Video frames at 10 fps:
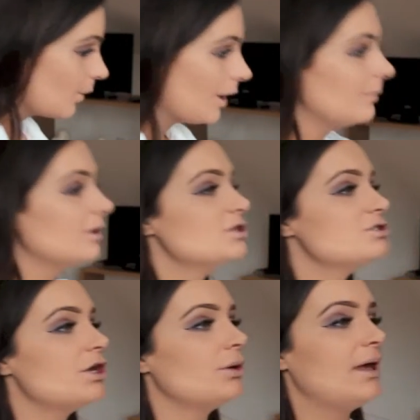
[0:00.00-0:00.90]
what I'm going
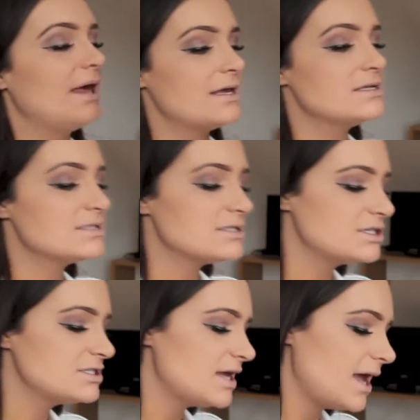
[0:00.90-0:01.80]
to do is,
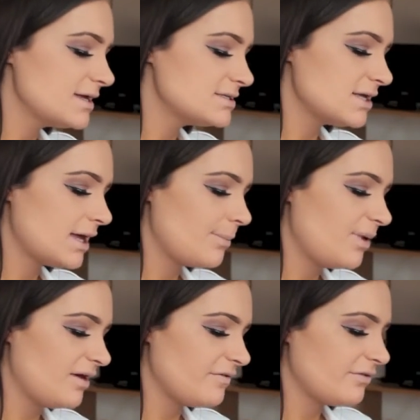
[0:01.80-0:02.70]
just to add a
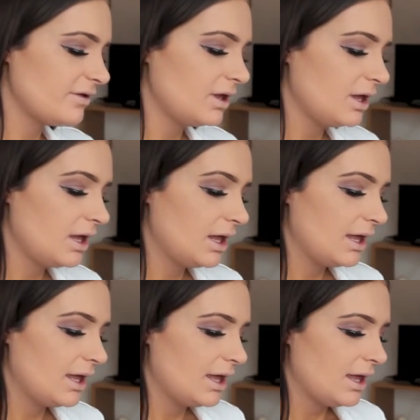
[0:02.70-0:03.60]
bit of
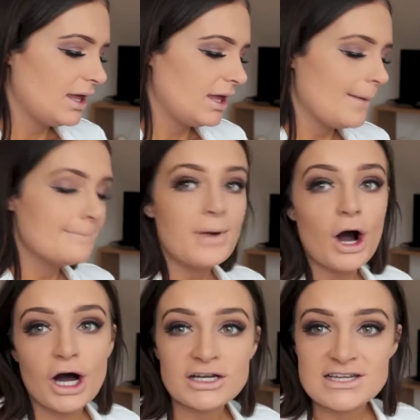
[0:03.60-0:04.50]

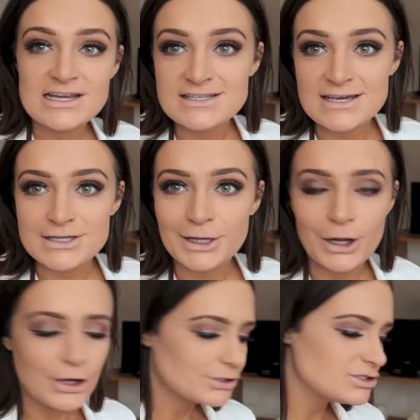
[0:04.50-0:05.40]
party season
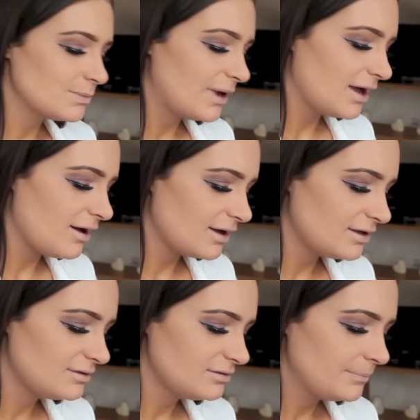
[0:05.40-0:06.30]
look to my
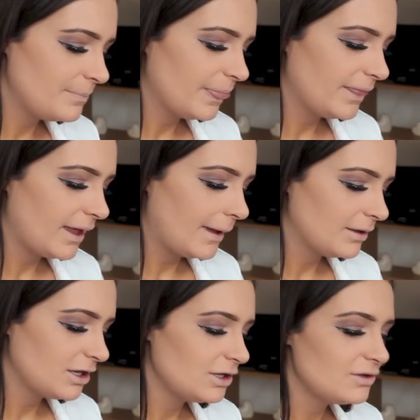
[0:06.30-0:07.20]
eyes, I'm
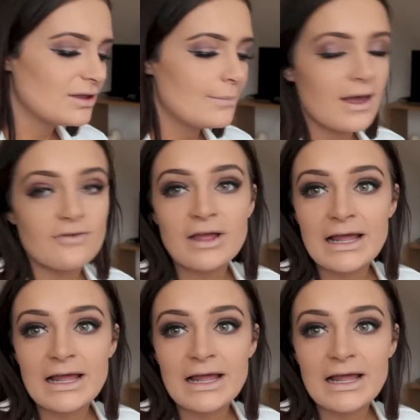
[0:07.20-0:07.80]
going to use a bit of